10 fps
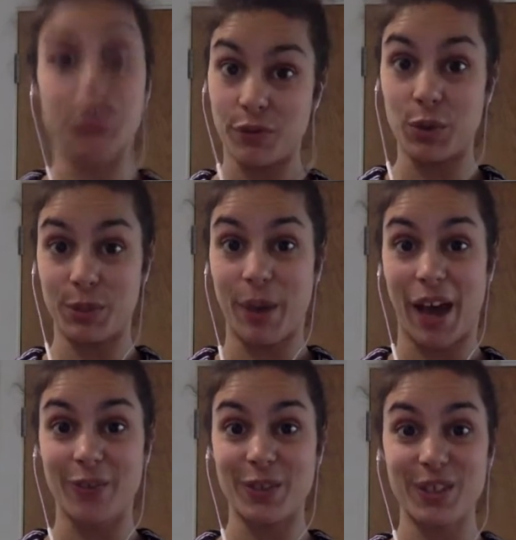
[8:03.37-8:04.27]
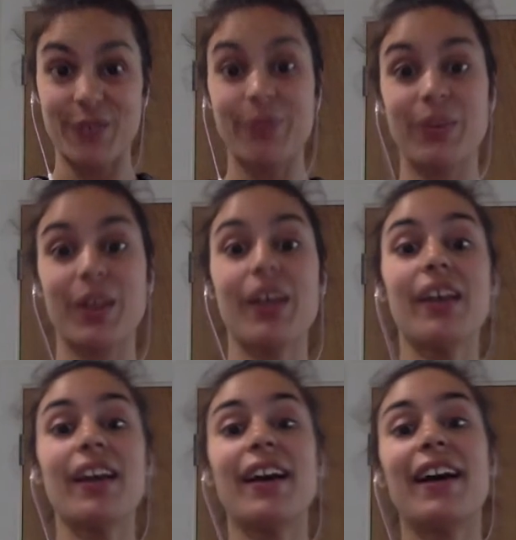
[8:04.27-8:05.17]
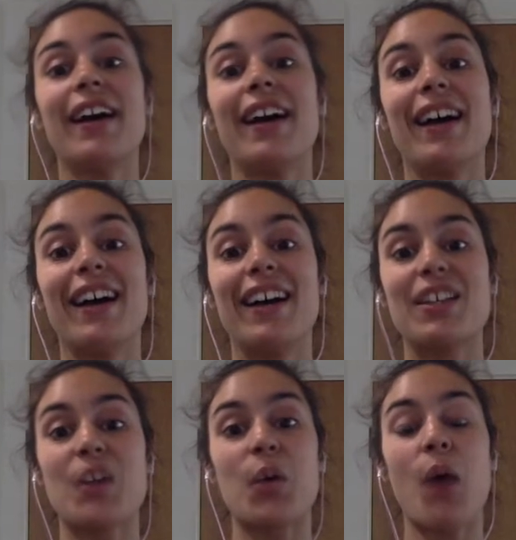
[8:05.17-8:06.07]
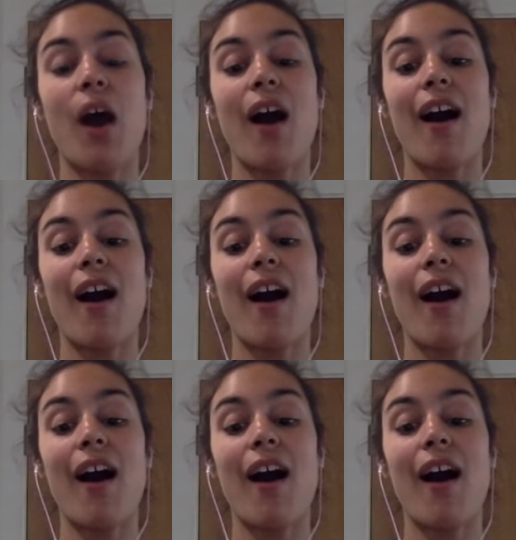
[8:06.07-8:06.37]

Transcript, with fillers: 40 pounds. So